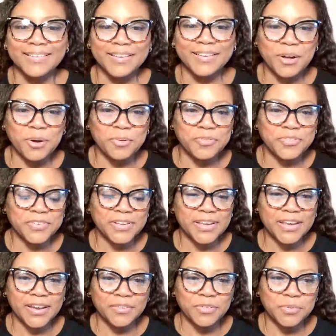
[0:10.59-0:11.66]

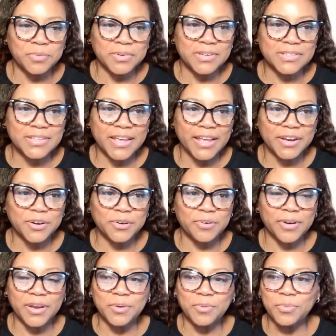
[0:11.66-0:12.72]
Hopefully, everyone has had a
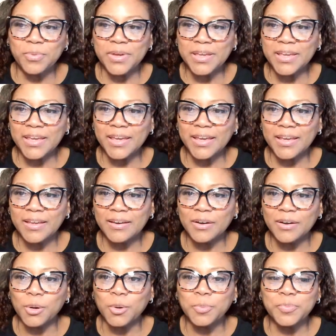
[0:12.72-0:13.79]
great weekend.
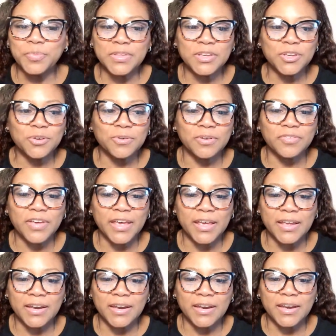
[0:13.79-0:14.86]
Hope that you have
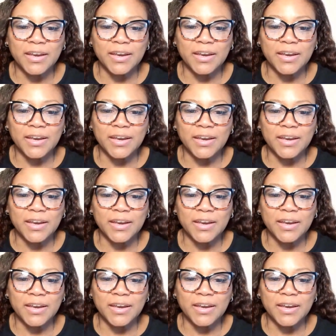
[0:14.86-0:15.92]
had an opportunity
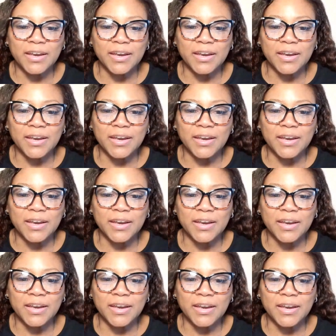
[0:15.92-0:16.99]
to actually get some
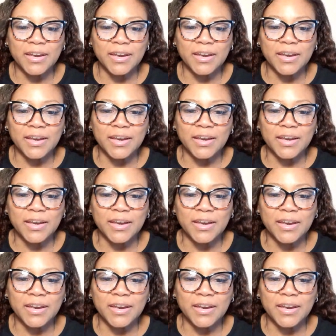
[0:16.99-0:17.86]
rest this weekend.